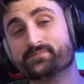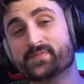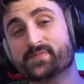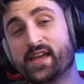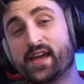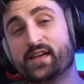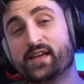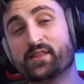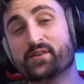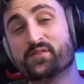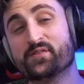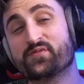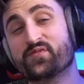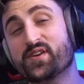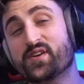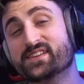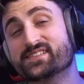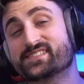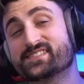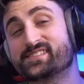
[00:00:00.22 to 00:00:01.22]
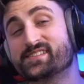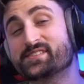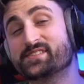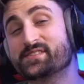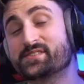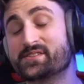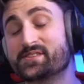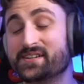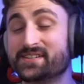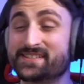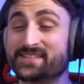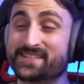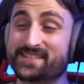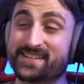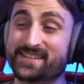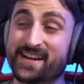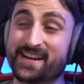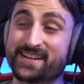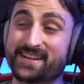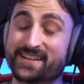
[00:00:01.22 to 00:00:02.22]
Hello friends, this is Otz,
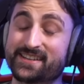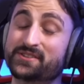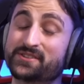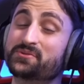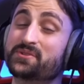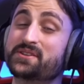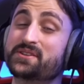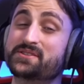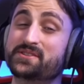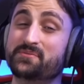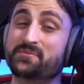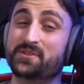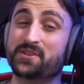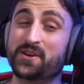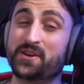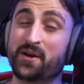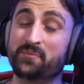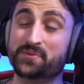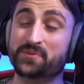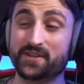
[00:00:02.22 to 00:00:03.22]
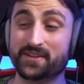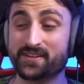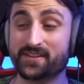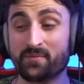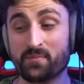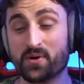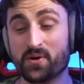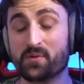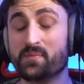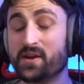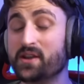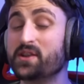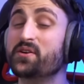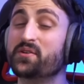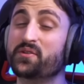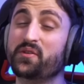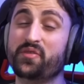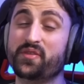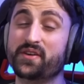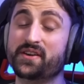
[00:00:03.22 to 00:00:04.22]
and in today's DBD update, among many other
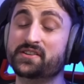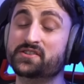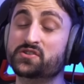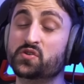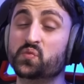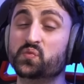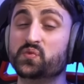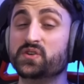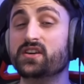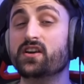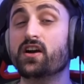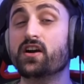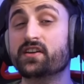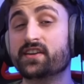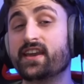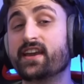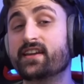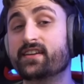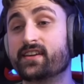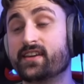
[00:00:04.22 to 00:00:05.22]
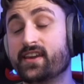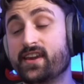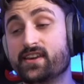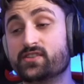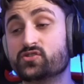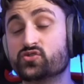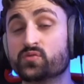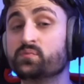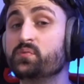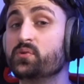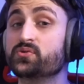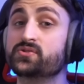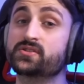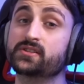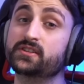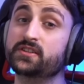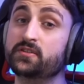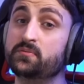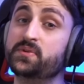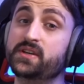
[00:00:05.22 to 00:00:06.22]
things, we are getting a
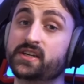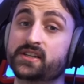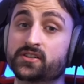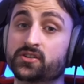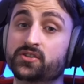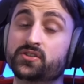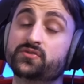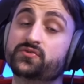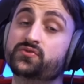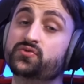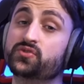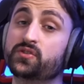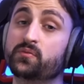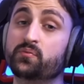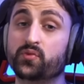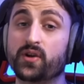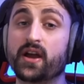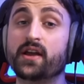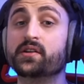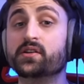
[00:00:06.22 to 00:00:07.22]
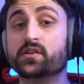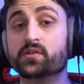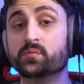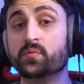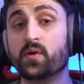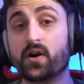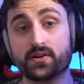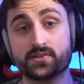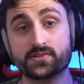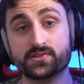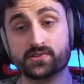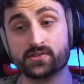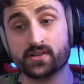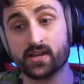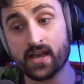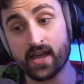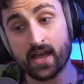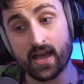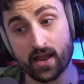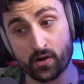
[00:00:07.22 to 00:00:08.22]
supposedly big nerf to the brand new parts.
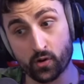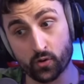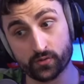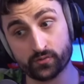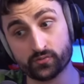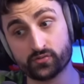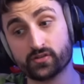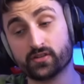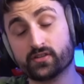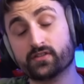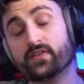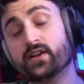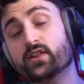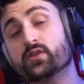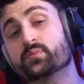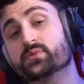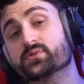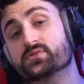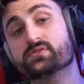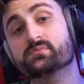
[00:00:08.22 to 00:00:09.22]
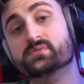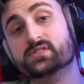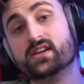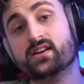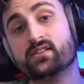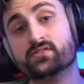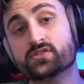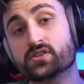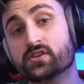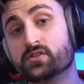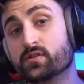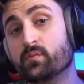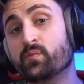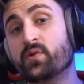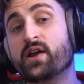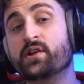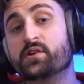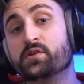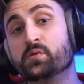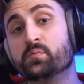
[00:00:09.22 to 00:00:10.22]
According to the developers themselves, the
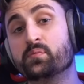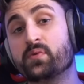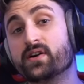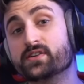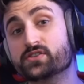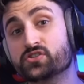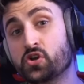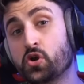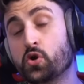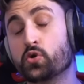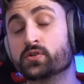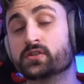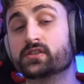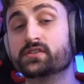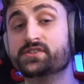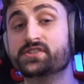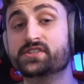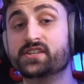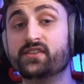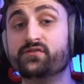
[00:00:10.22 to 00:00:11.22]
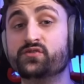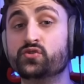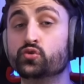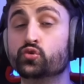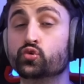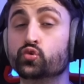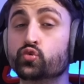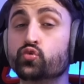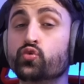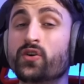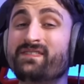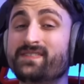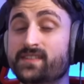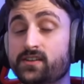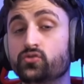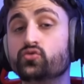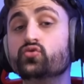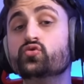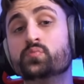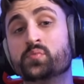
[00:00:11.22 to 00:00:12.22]
brand new parts currently save you
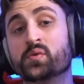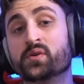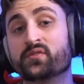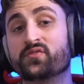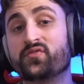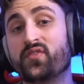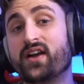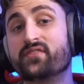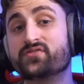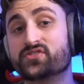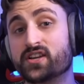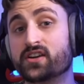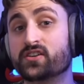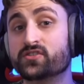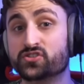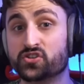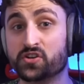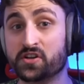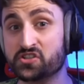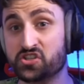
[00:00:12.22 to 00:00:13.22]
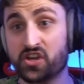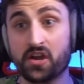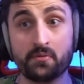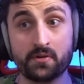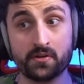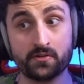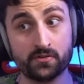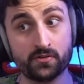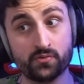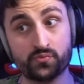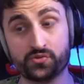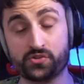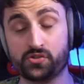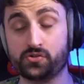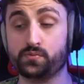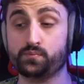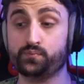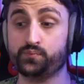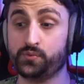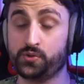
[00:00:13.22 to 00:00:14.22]
22.5 seconds on a generator, which is
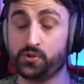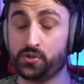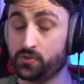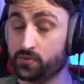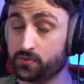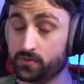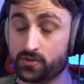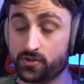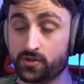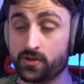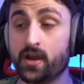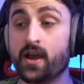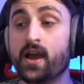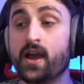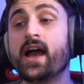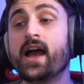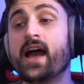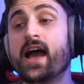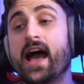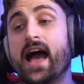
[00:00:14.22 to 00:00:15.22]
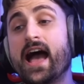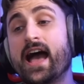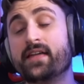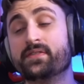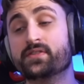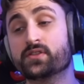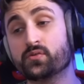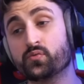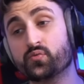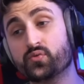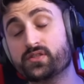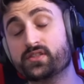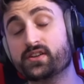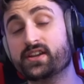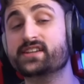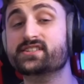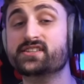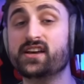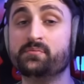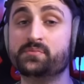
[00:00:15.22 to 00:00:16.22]
huge, and with the
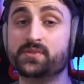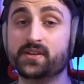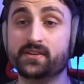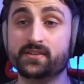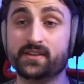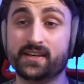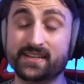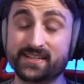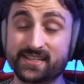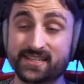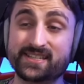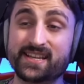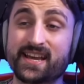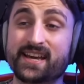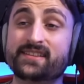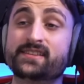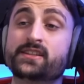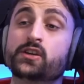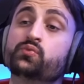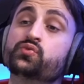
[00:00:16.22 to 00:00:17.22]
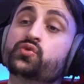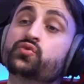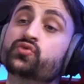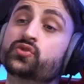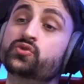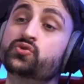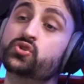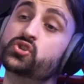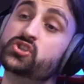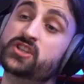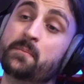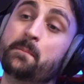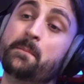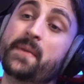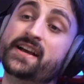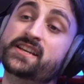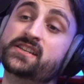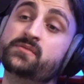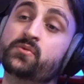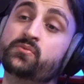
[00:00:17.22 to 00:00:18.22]
next update, instead, they will reduce the
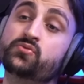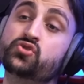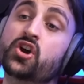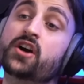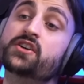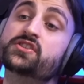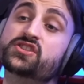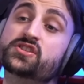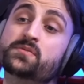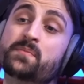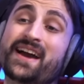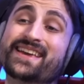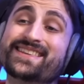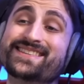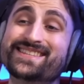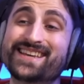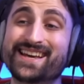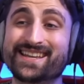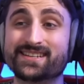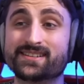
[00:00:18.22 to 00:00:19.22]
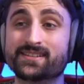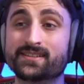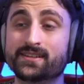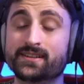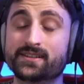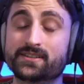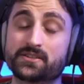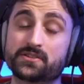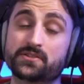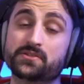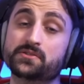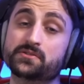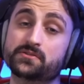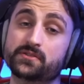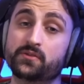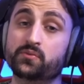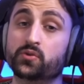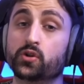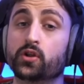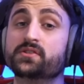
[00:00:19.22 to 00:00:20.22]
maximum charges by 10, so
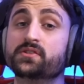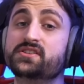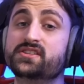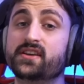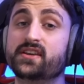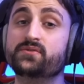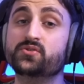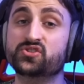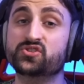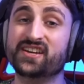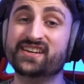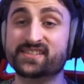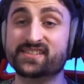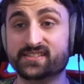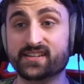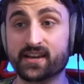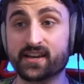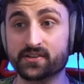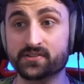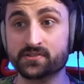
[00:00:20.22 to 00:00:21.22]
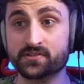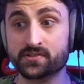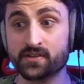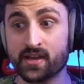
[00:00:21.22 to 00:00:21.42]
it will only save you 10 seconds.